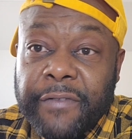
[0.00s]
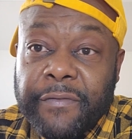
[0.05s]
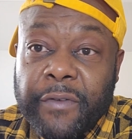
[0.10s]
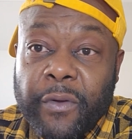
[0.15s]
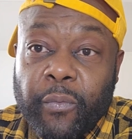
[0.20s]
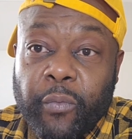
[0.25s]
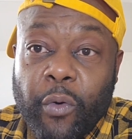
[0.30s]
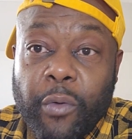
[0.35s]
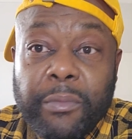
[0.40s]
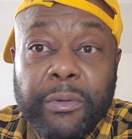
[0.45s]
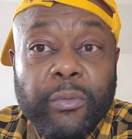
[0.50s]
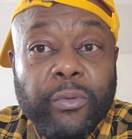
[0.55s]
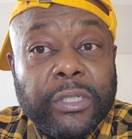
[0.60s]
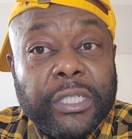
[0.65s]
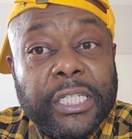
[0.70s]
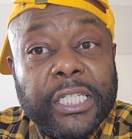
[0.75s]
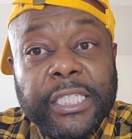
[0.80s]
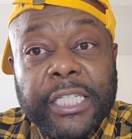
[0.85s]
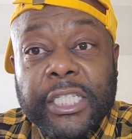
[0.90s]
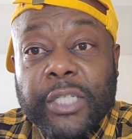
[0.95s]
if a woman
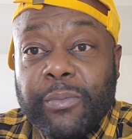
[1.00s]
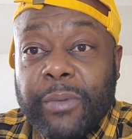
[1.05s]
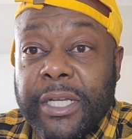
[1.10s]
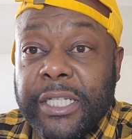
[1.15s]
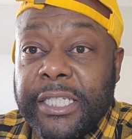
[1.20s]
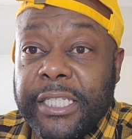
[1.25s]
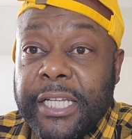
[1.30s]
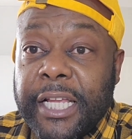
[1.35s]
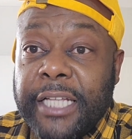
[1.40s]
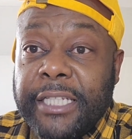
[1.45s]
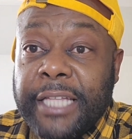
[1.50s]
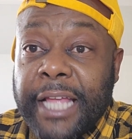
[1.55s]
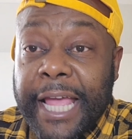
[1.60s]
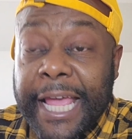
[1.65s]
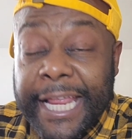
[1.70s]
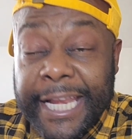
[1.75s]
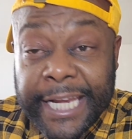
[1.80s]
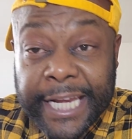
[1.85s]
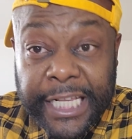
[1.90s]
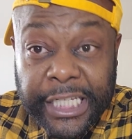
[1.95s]
was in a situation like
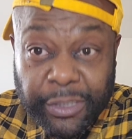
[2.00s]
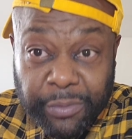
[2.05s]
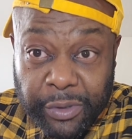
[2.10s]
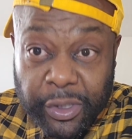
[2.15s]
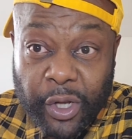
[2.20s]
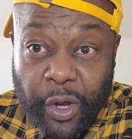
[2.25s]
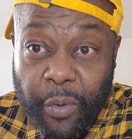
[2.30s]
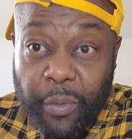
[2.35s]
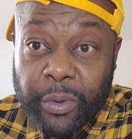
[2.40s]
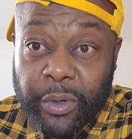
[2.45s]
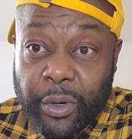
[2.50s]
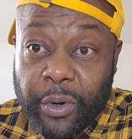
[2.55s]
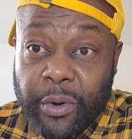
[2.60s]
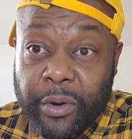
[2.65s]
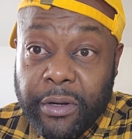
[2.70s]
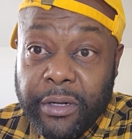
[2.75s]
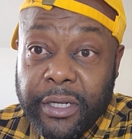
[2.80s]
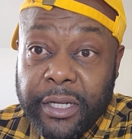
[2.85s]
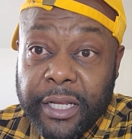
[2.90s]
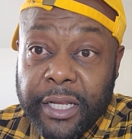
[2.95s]
that and this was going
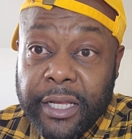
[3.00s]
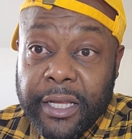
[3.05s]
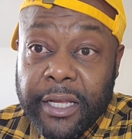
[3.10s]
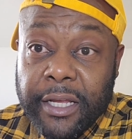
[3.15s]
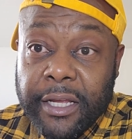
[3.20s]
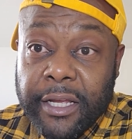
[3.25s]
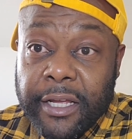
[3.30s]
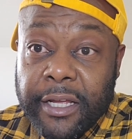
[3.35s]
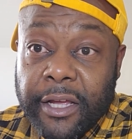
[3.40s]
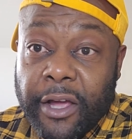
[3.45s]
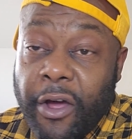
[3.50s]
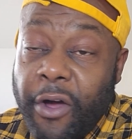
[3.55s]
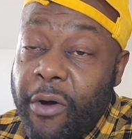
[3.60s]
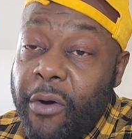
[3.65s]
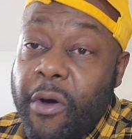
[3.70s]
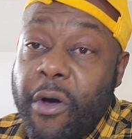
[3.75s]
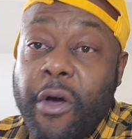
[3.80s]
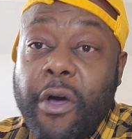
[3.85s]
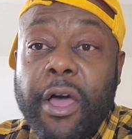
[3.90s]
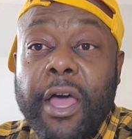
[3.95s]
on,
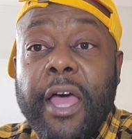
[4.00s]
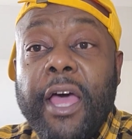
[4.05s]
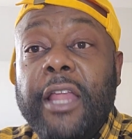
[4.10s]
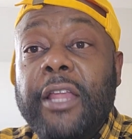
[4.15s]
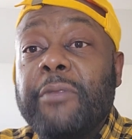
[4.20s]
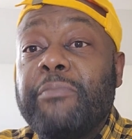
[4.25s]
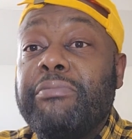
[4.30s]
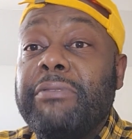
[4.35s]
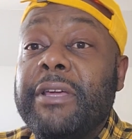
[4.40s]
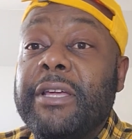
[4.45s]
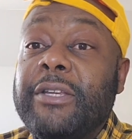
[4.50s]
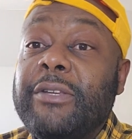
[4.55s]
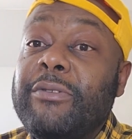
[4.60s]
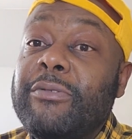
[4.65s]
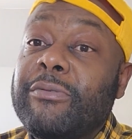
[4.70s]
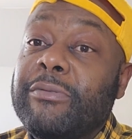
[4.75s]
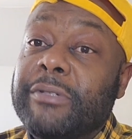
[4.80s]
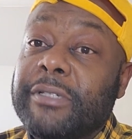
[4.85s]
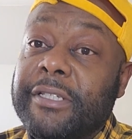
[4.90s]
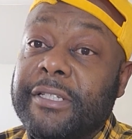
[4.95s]
oh, all hell would break
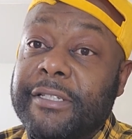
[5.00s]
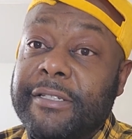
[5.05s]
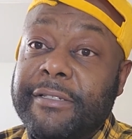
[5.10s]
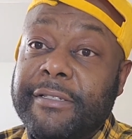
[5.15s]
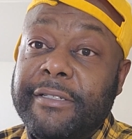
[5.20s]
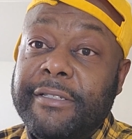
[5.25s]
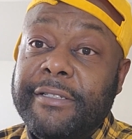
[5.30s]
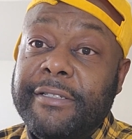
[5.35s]
loose.